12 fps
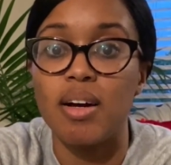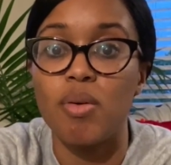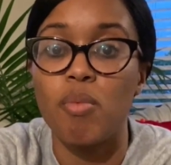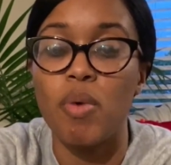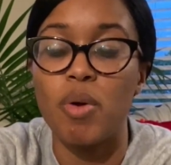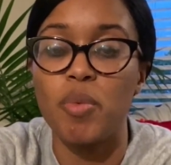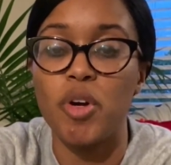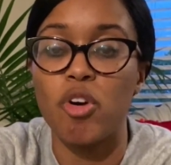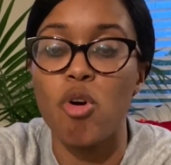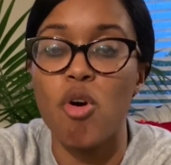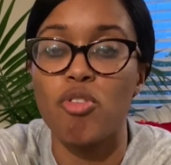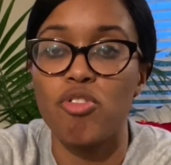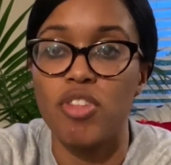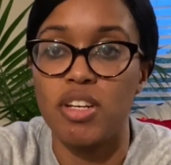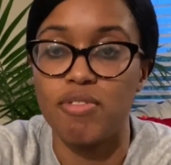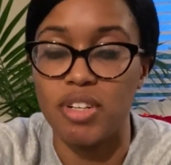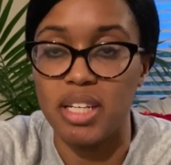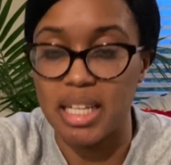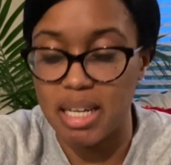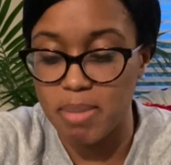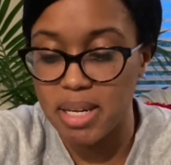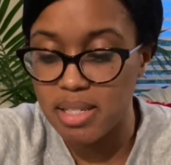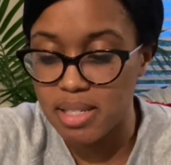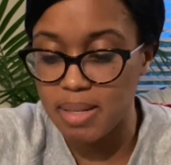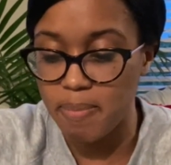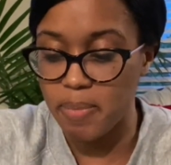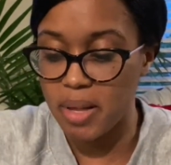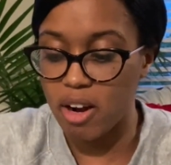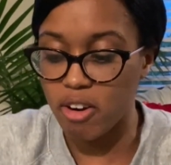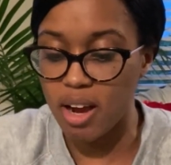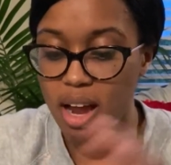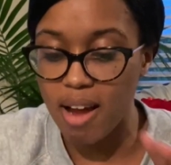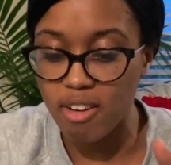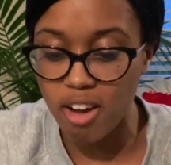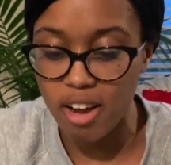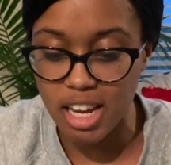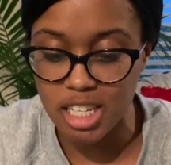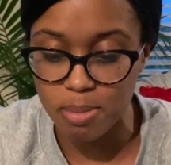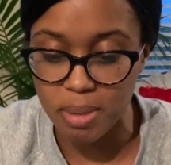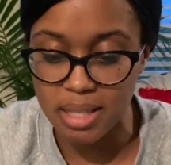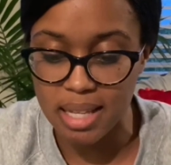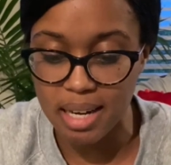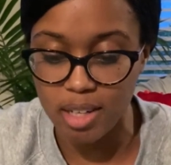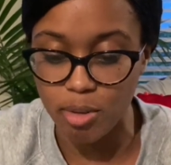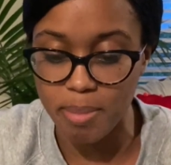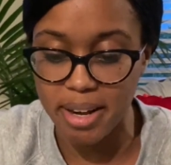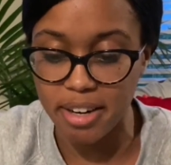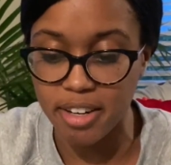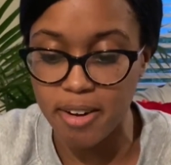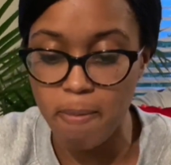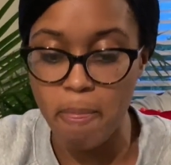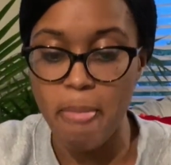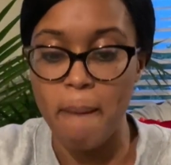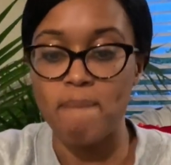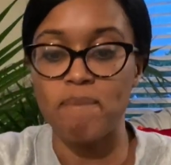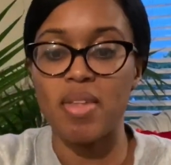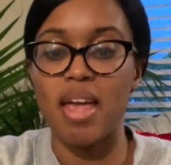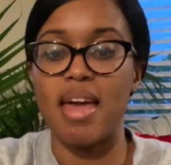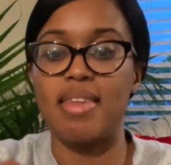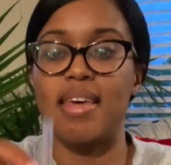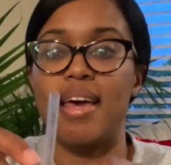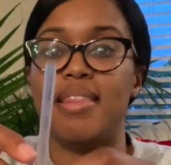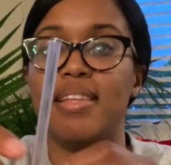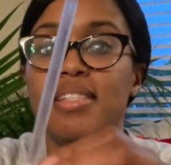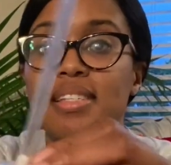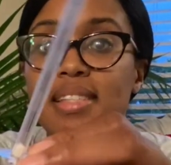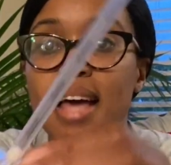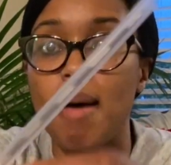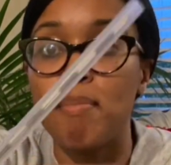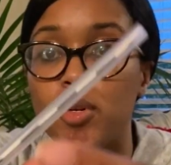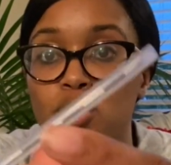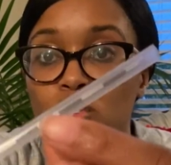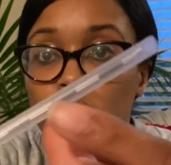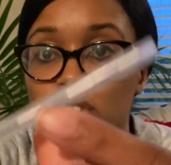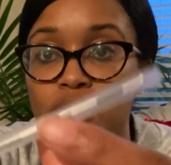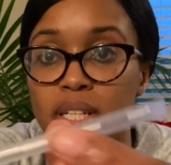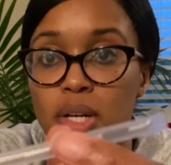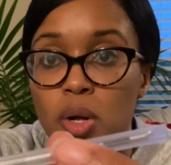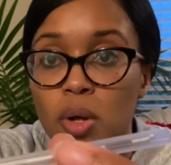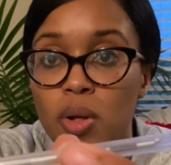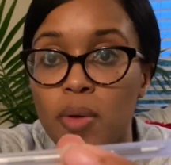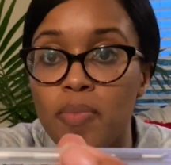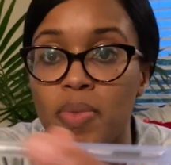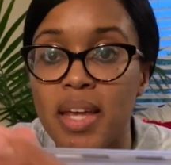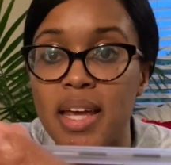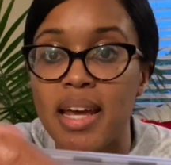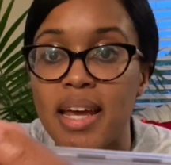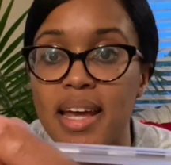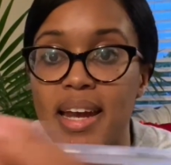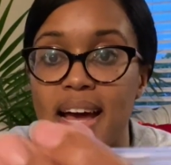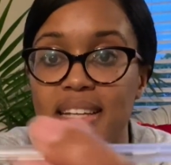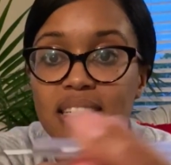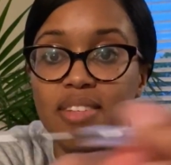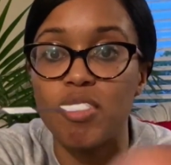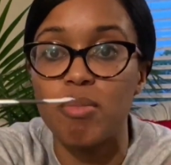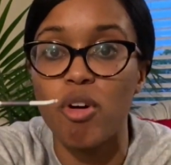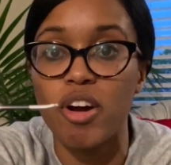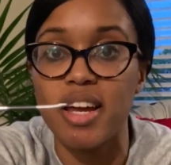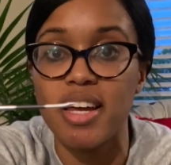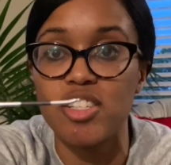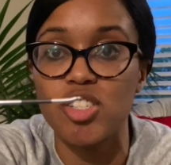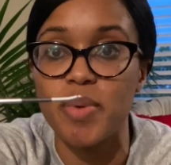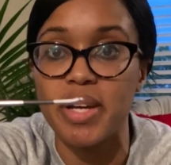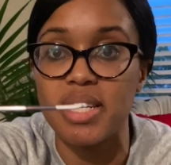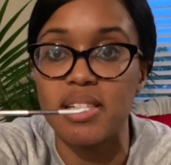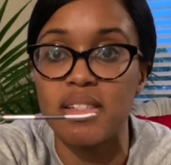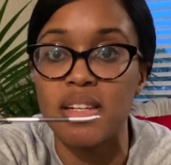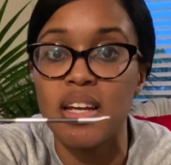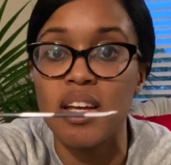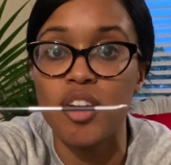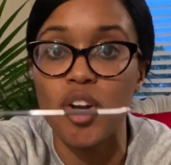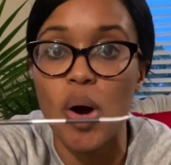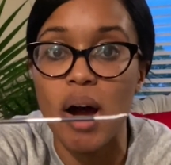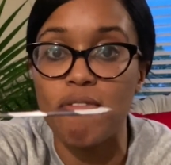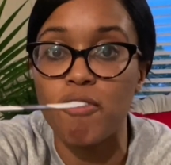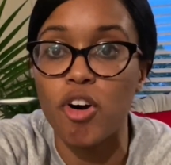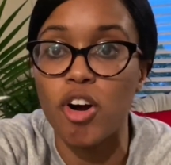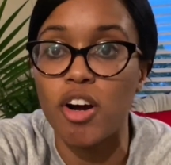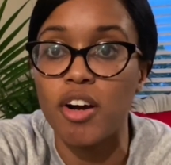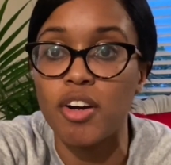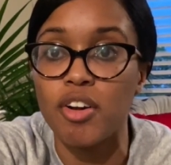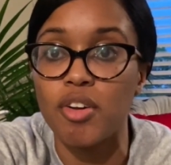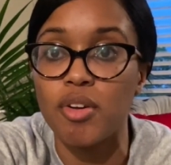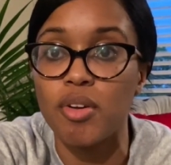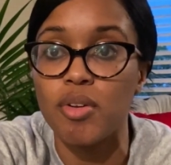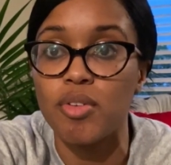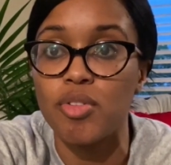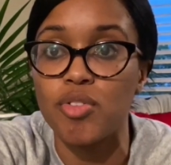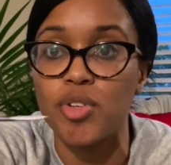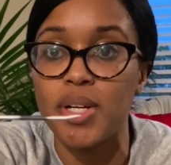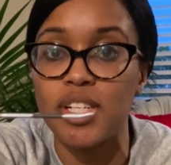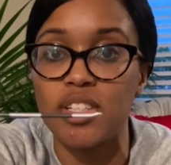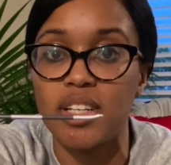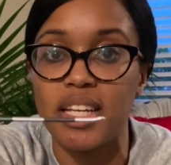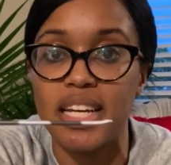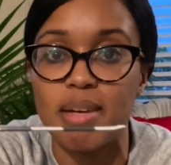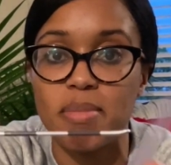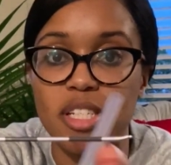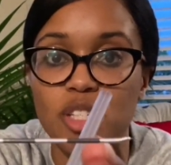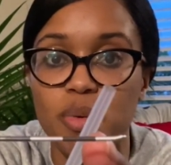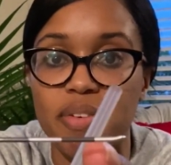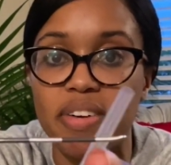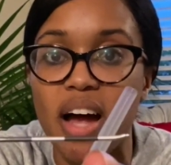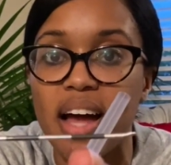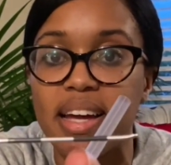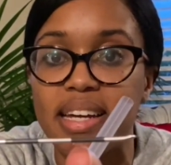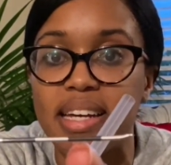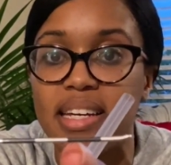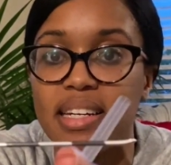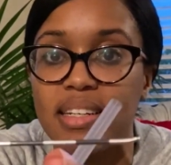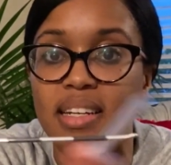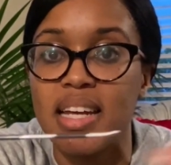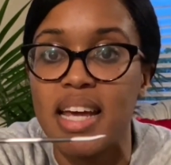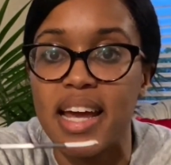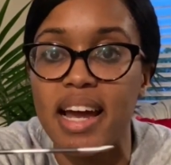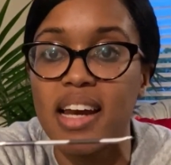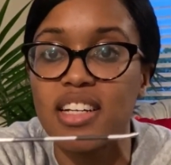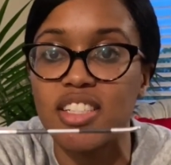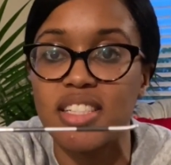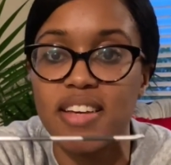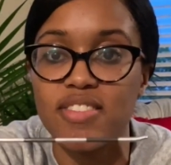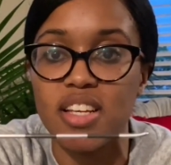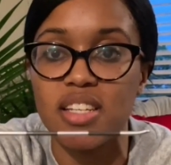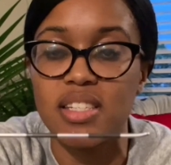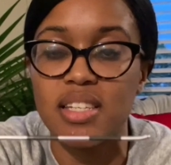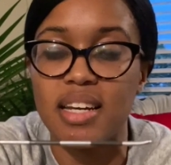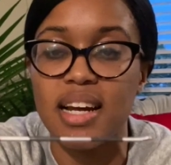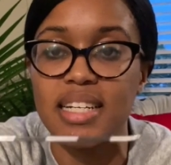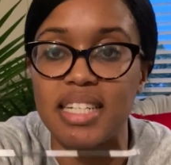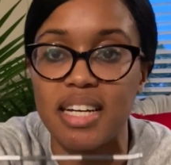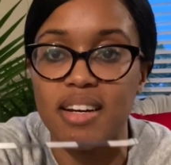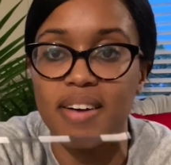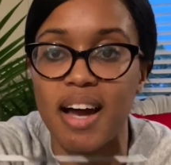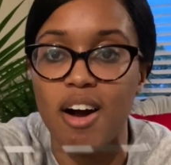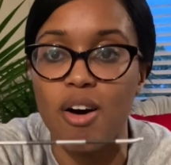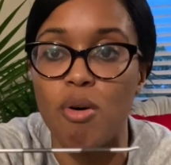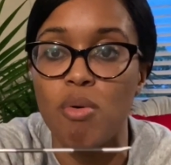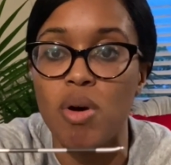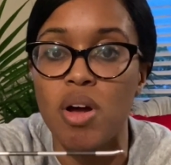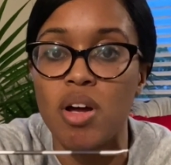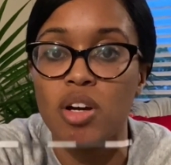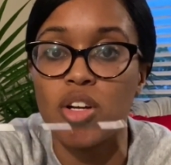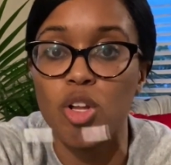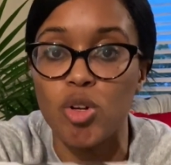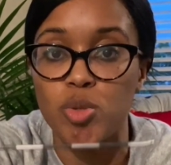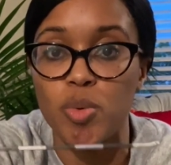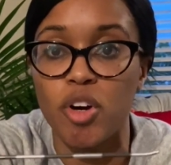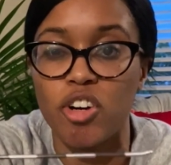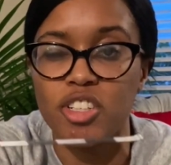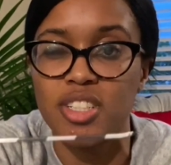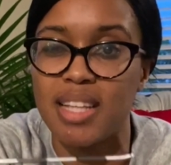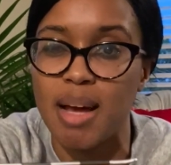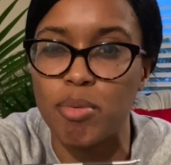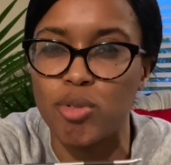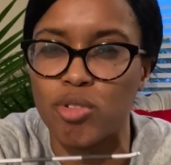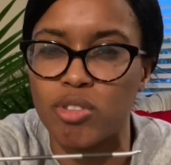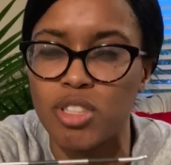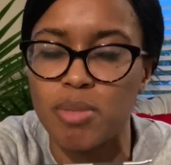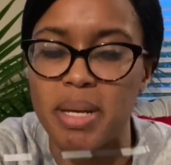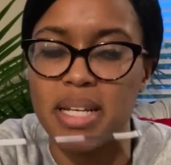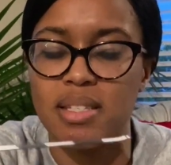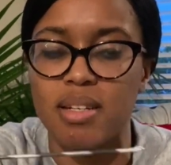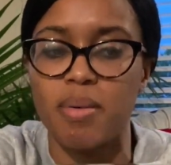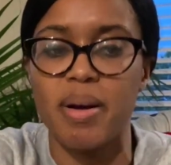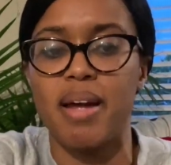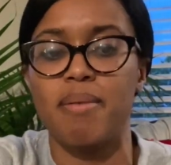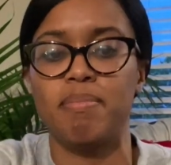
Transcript: when we are going through the different ligaments. And I'll explain that a little better. And then this is the epidural needle, and it has different markings so we can know how far through each of the ligaments we've gotten. And it kind of just gives us an idea of how close we are to the epidural space in a way.